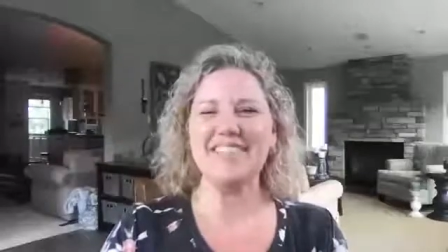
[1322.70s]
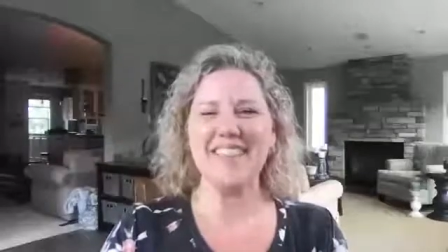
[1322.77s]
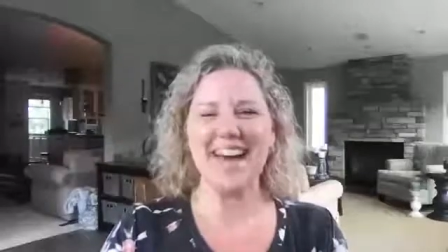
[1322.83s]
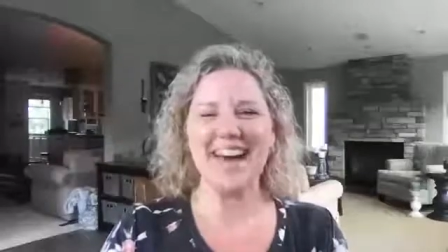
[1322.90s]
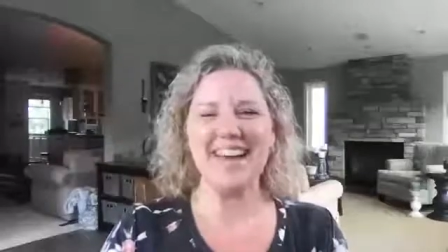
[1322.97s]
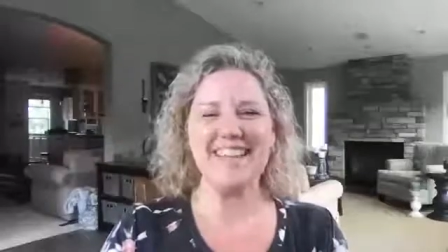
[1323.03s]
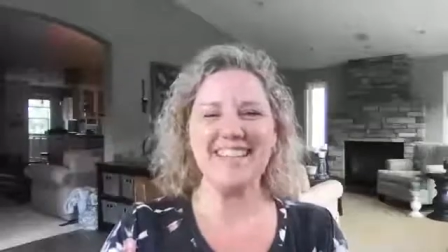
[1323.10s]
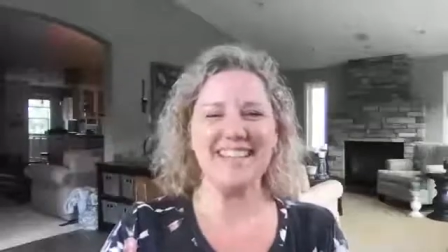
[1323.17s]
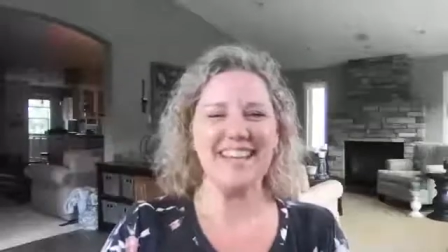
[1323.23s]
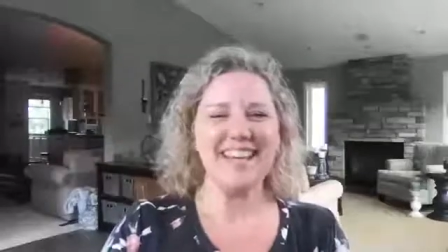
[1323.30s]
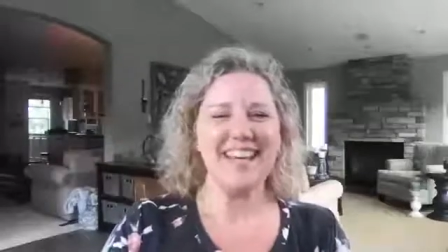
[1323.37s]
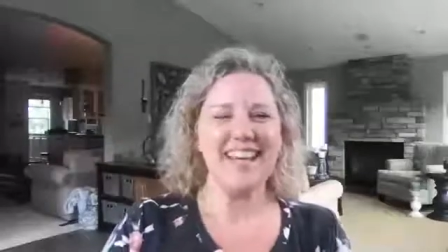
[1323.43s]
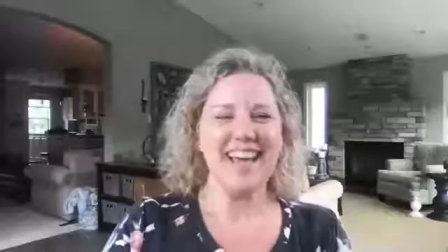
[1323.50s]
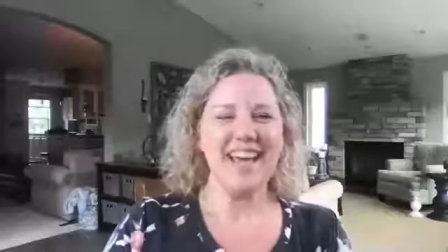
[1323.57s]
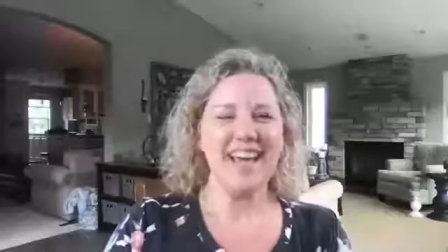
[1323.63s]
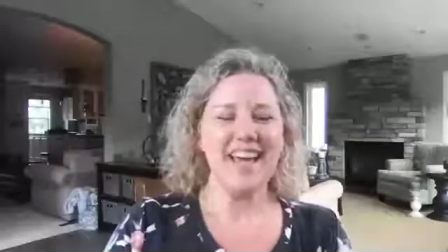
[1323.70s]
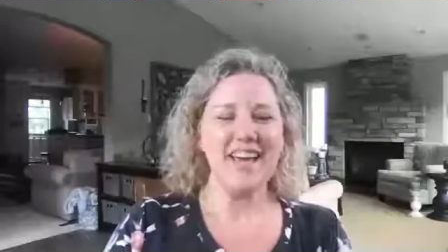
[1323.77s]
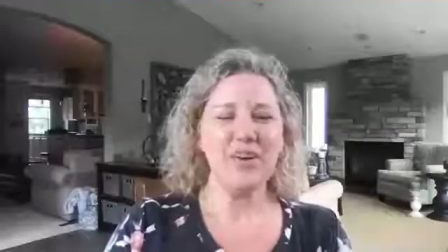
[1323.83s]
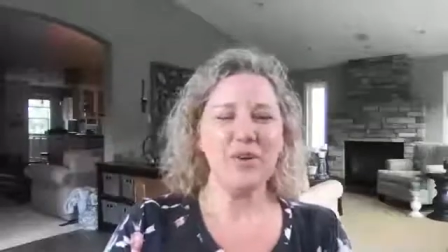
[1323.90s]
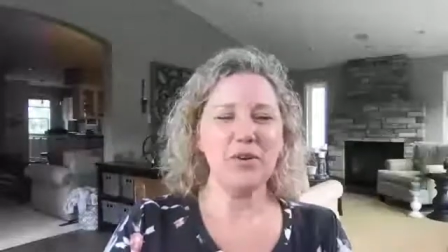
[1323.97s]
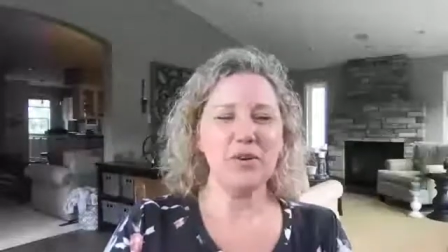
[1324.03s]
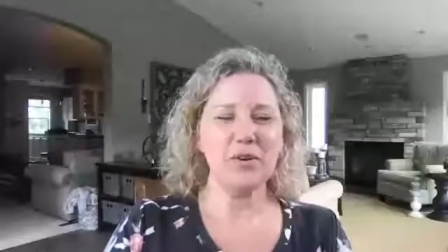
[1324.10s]
that.
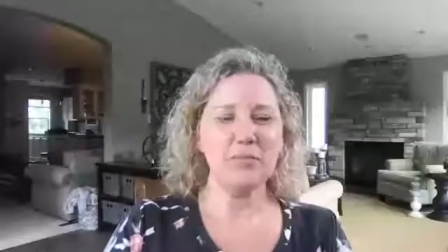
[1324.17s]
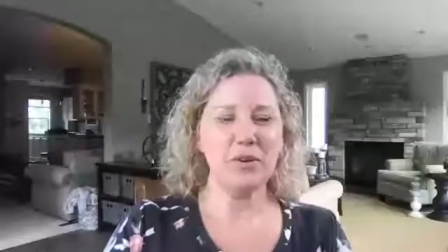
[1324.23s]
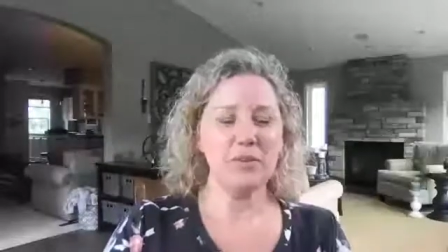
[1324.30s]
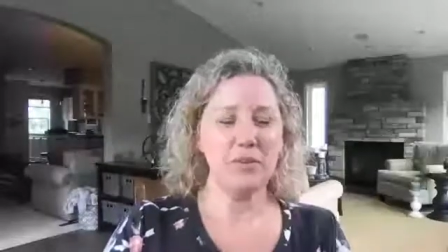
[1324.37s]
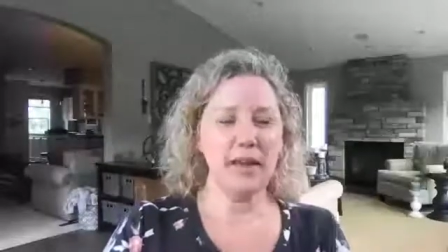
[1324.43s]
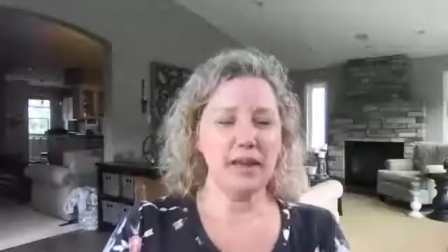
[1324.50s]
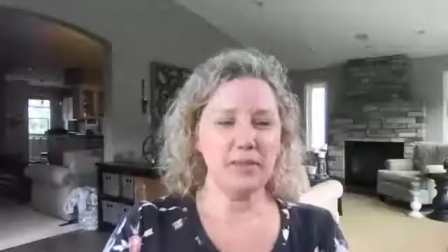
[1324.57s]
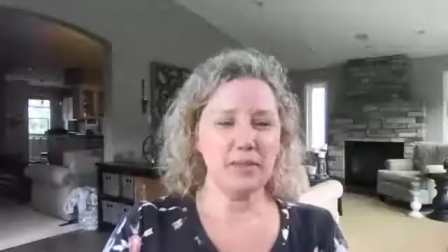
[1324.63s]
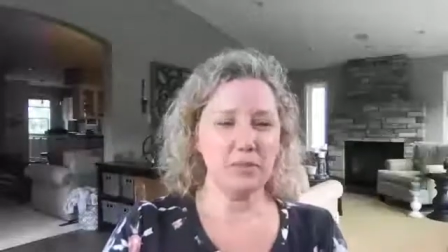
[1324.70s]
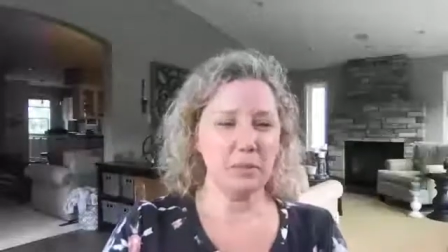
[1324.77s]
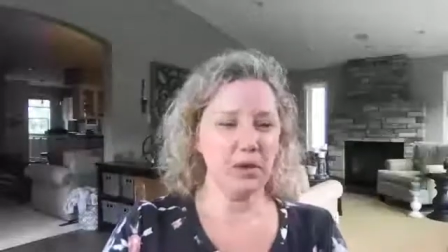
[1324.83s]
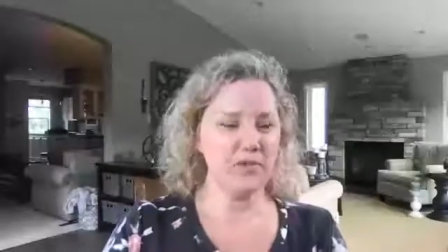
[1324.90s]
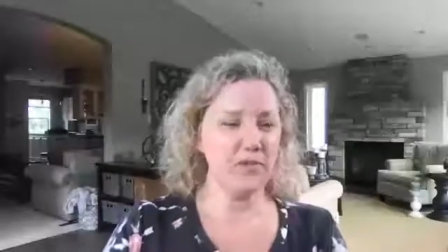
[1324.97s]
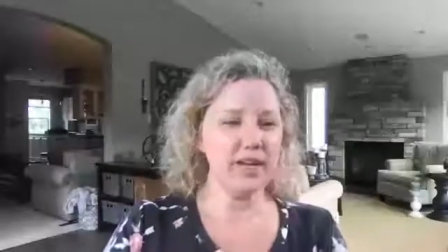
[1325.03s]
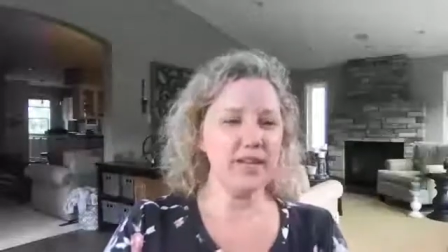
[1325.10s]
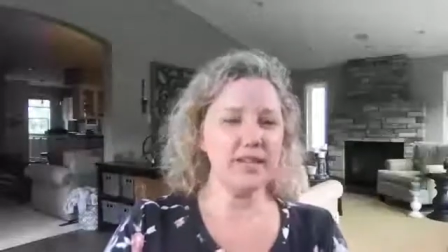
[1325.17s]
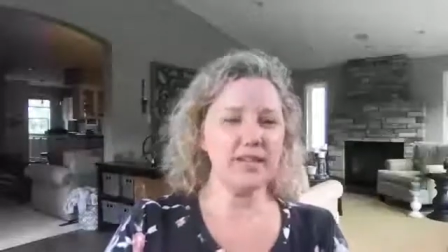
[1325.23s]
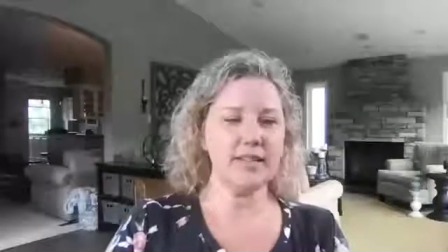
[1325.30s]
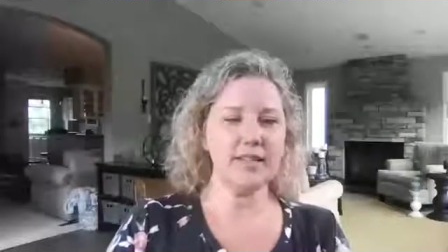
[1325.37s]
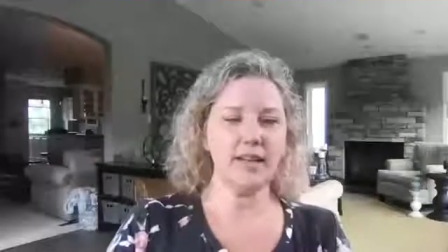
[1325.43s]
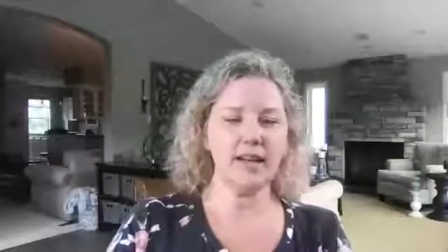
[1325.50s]
And hormone balance. Perfect.